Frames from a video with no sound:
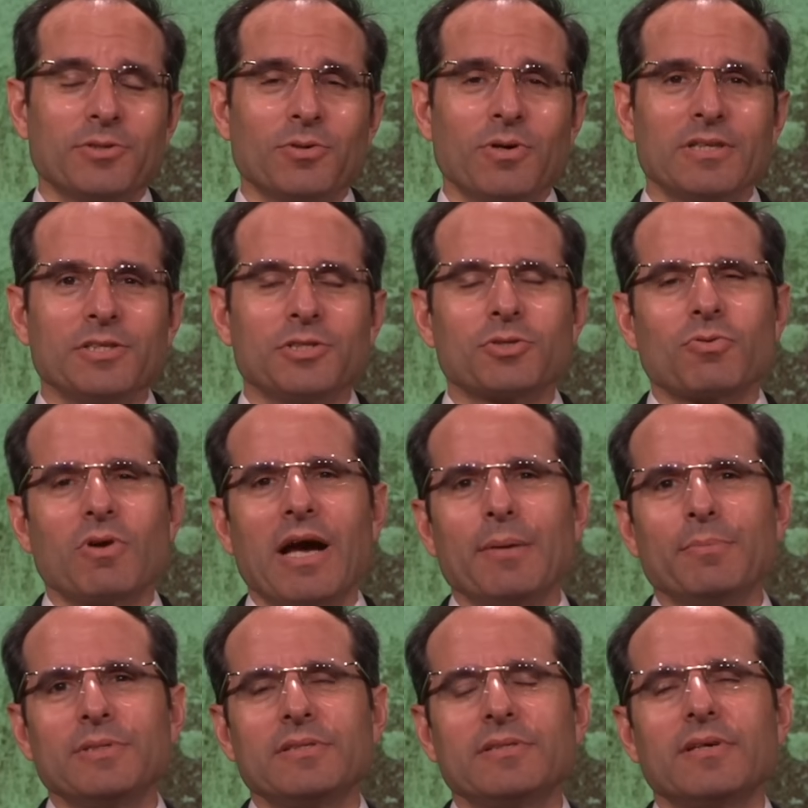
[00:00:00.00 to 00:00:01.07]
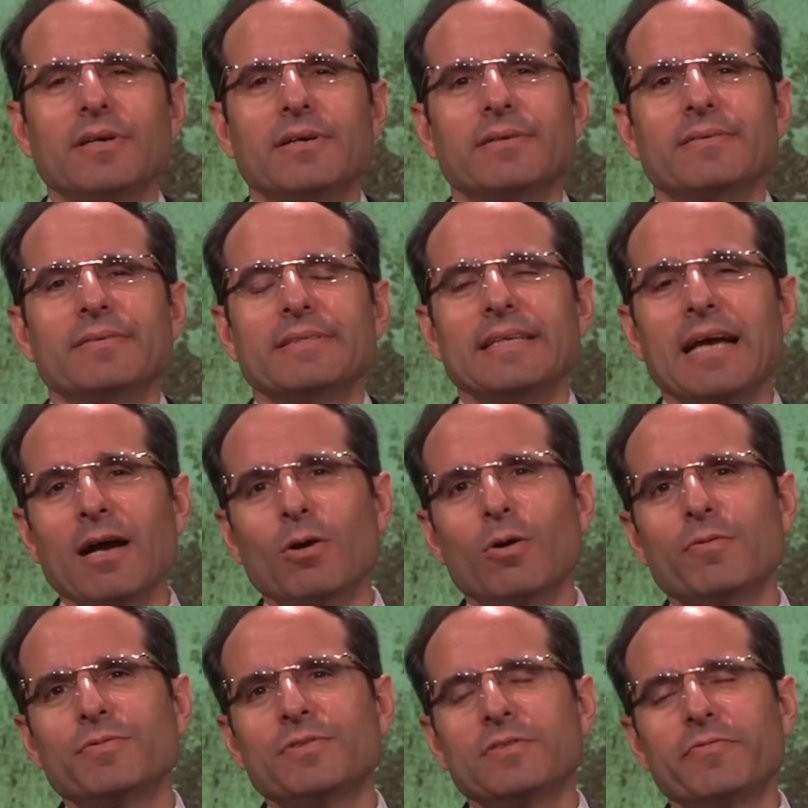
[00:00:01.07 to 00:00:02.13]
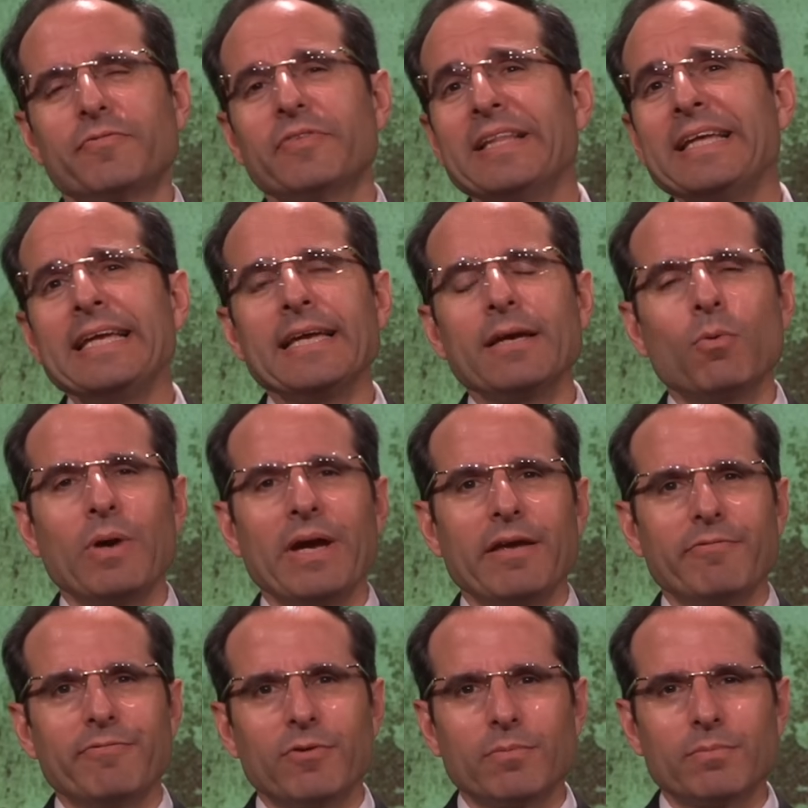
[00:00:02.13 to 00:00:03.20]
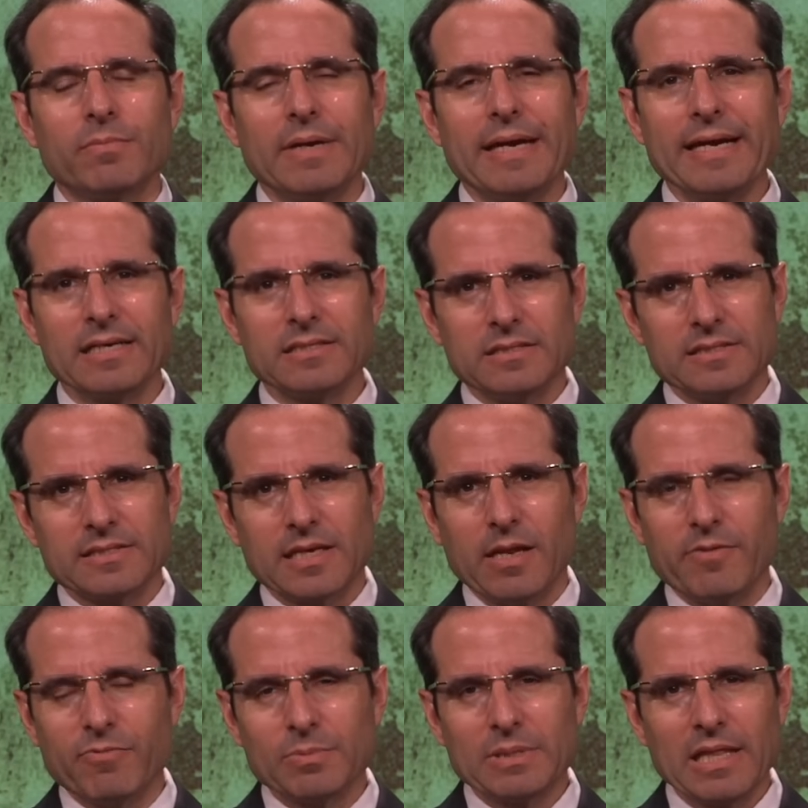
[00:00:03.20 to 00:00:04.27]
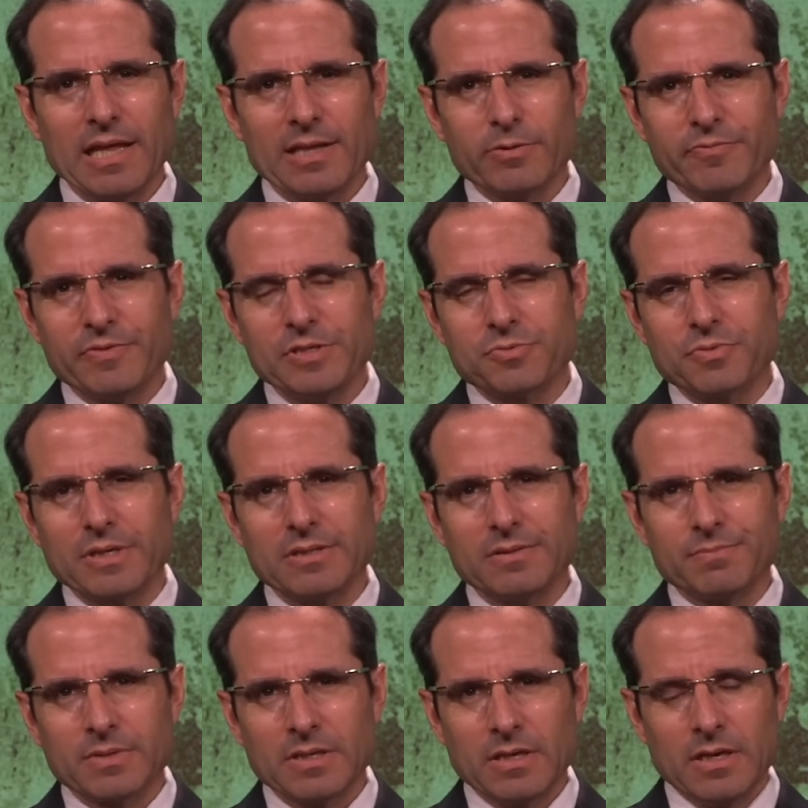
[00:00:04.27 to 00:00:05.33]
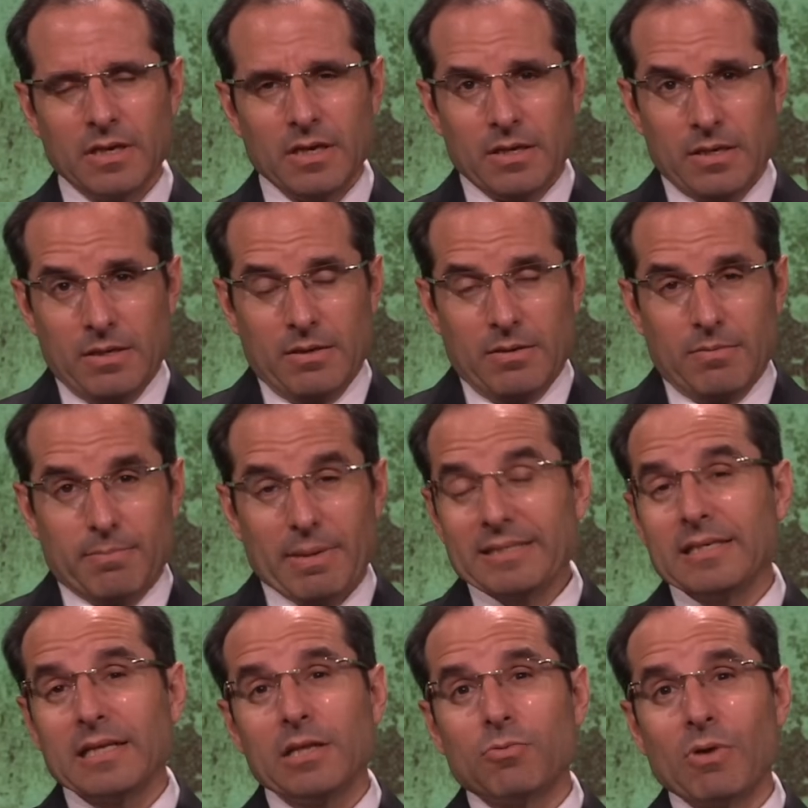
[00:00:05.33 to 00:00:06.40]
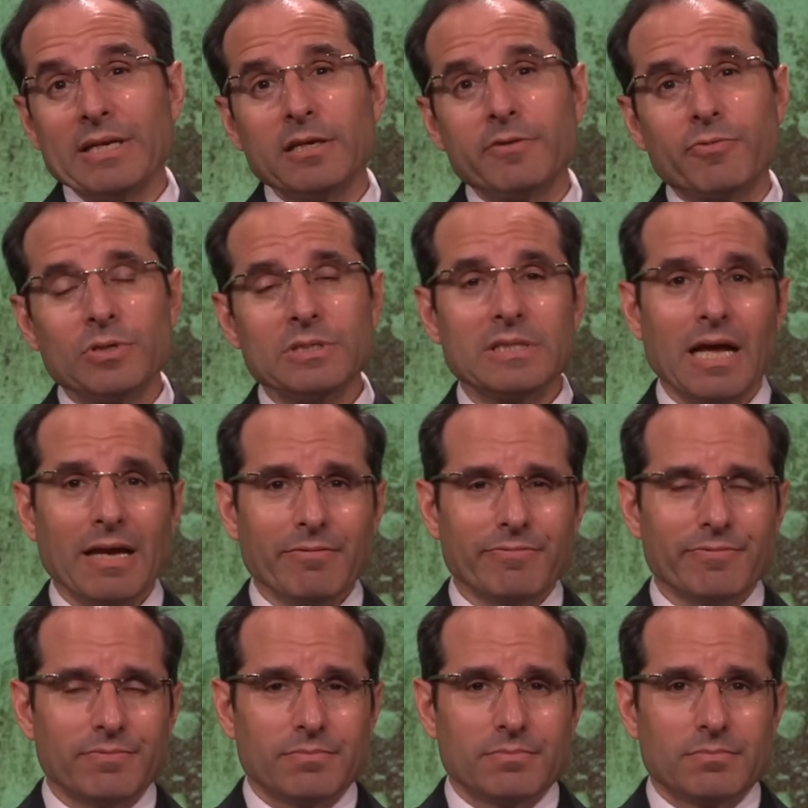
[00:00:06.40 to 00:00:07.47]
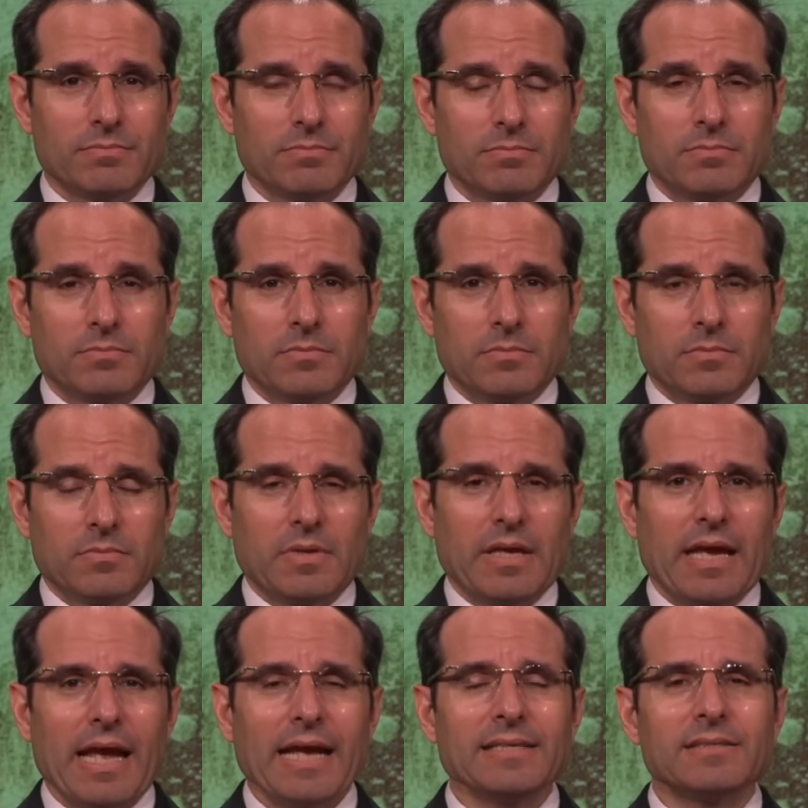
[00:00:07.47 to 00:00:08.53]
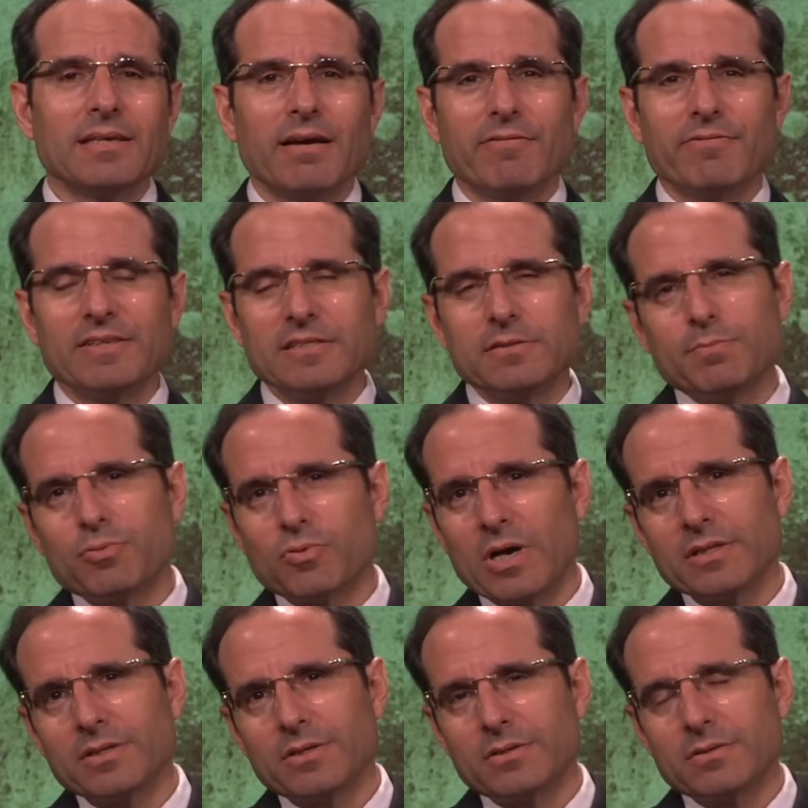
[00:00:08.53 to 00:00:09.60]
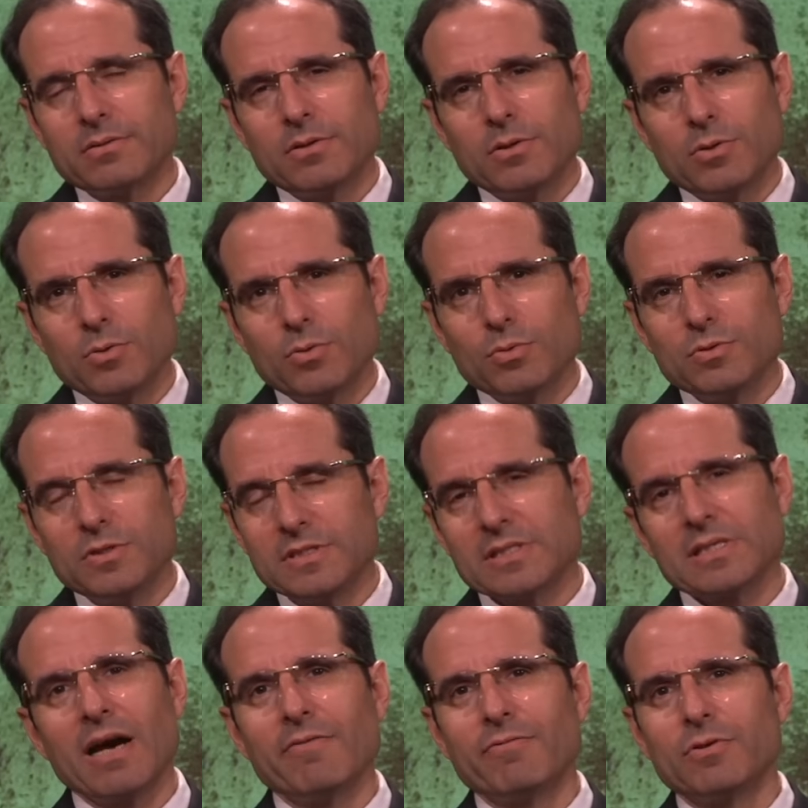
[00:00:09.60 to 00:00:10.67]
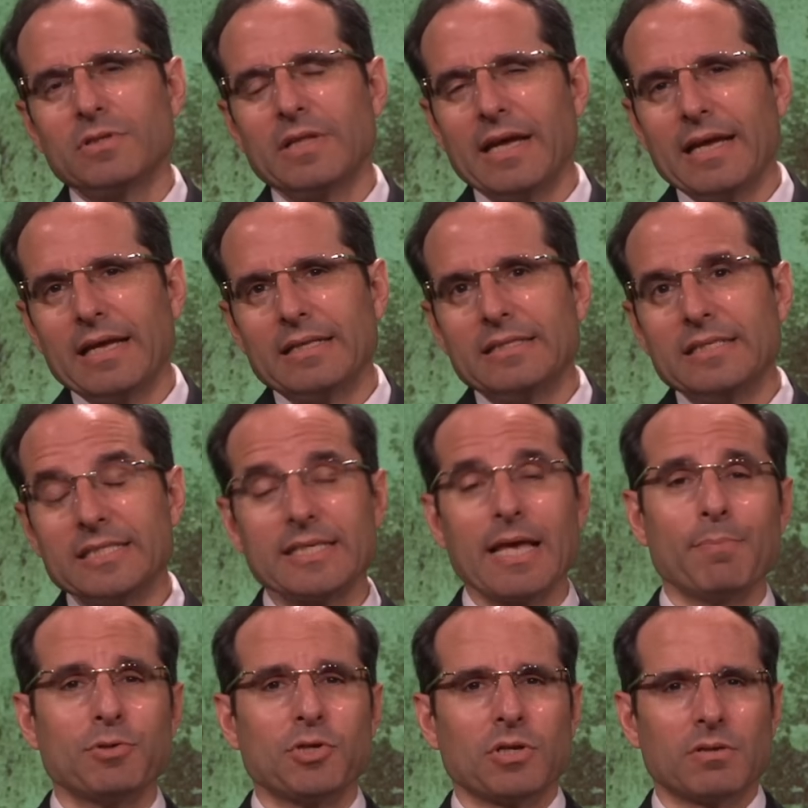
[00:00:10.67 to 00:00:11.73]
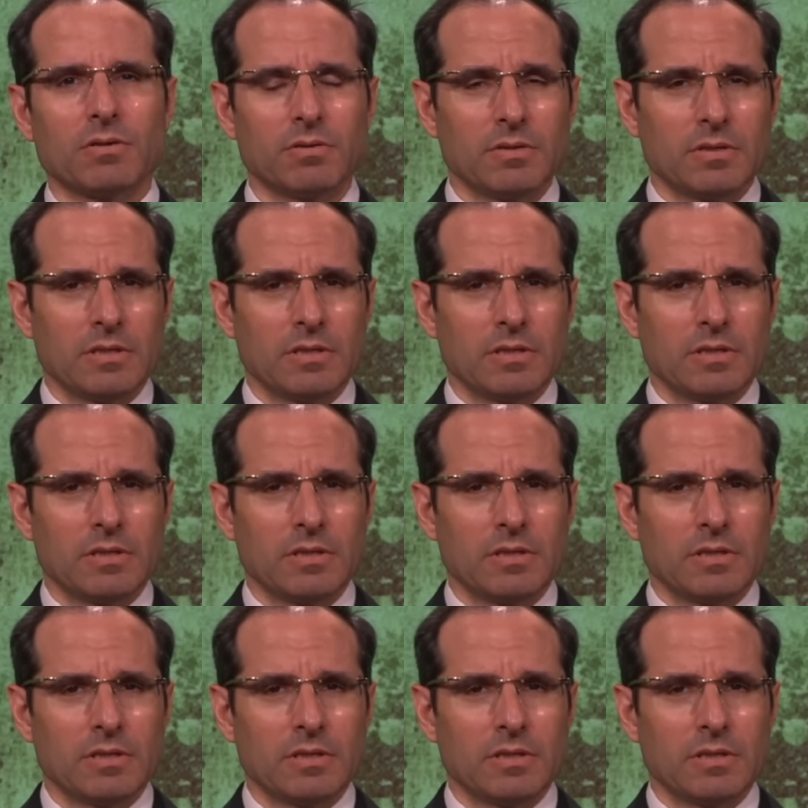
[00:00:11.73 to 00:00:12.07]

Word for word: the Torah describes Yaakov's fleeing away from Eretz Israel, from the land of Israel, basically running for his life. Esav, his brother, who discovered the deception,